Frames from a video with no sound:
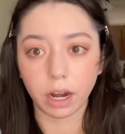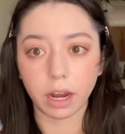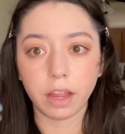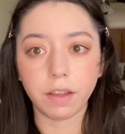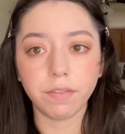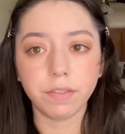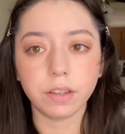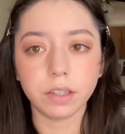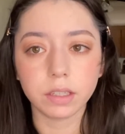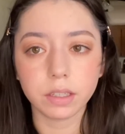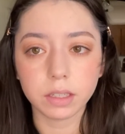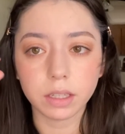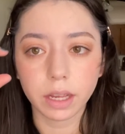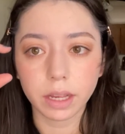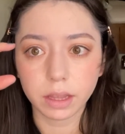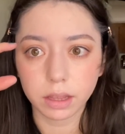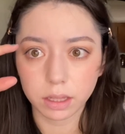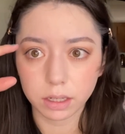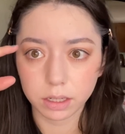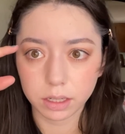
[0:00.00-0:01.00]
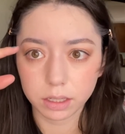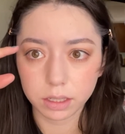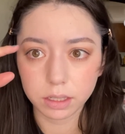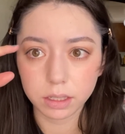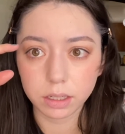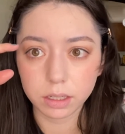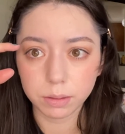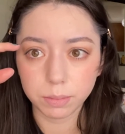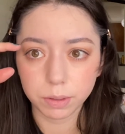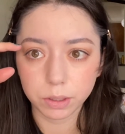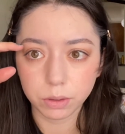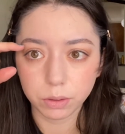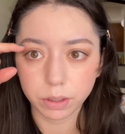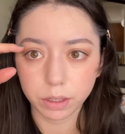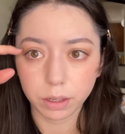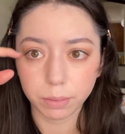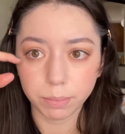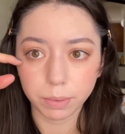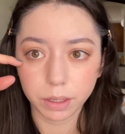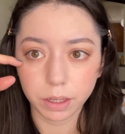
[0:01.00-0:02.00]
It feels like the distance between
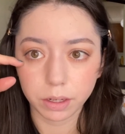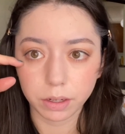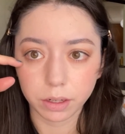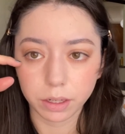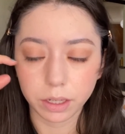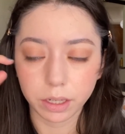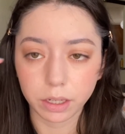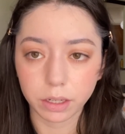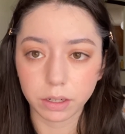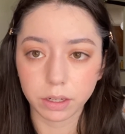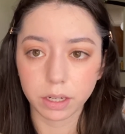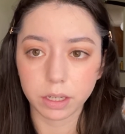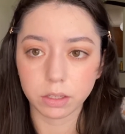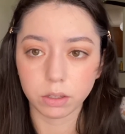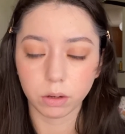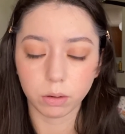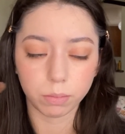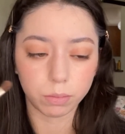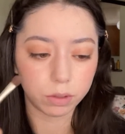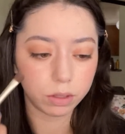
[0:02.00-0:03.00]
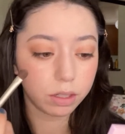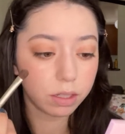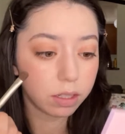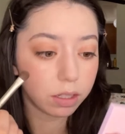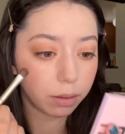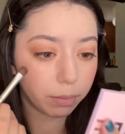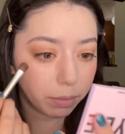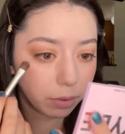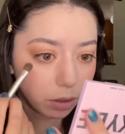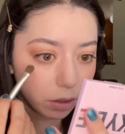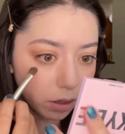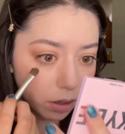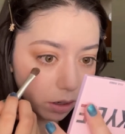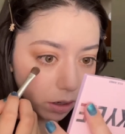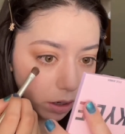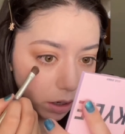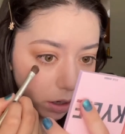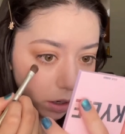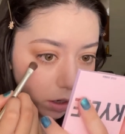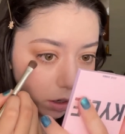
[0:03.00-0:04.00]
up here and here is almost similar
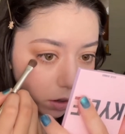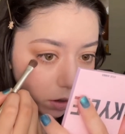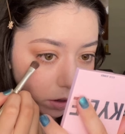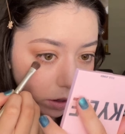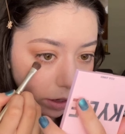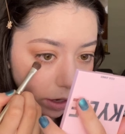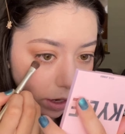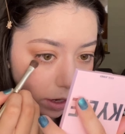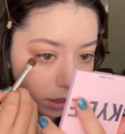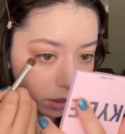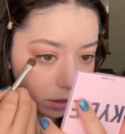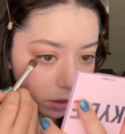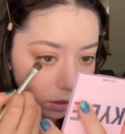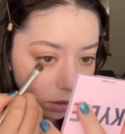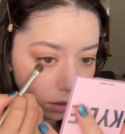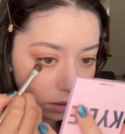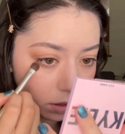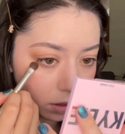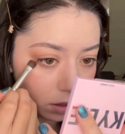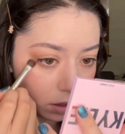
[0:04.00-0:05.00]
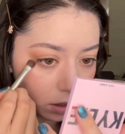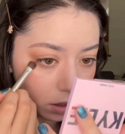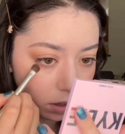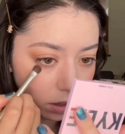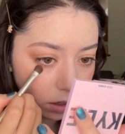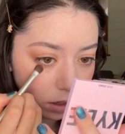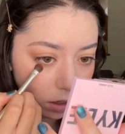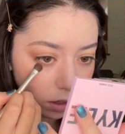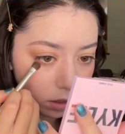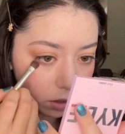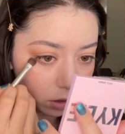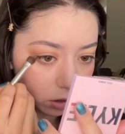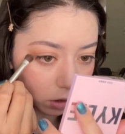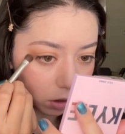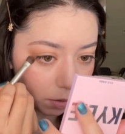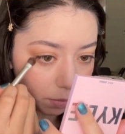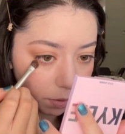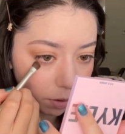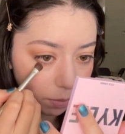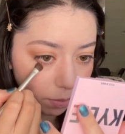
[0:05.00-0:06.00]
in her case. So
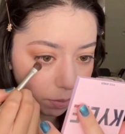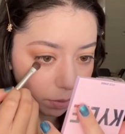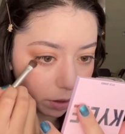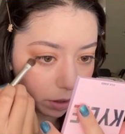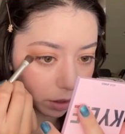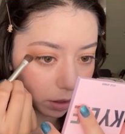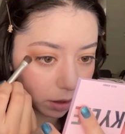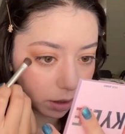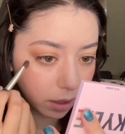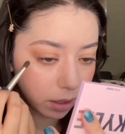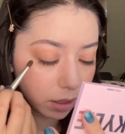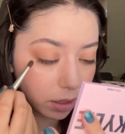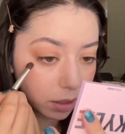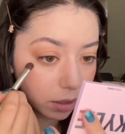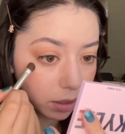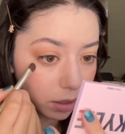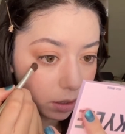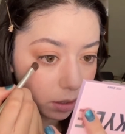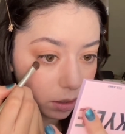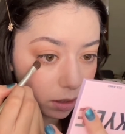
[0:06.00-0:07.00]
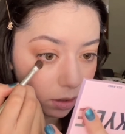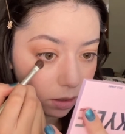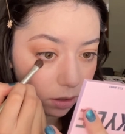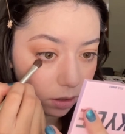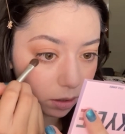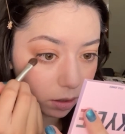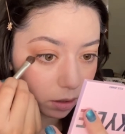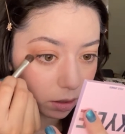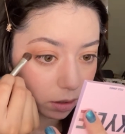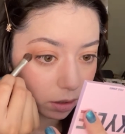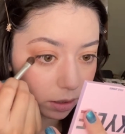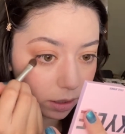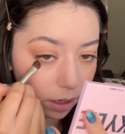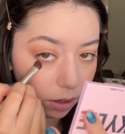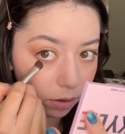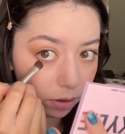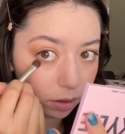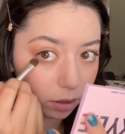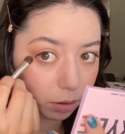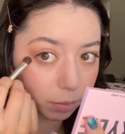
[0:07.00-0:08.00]
I'm gonna bring this down
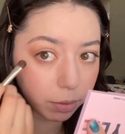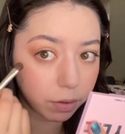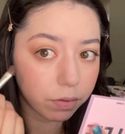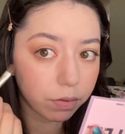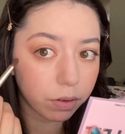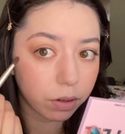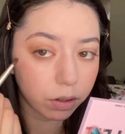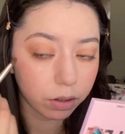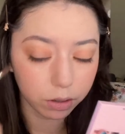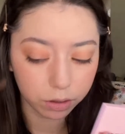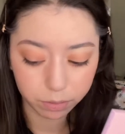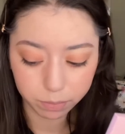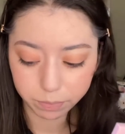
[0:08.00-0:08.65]
a little bit further.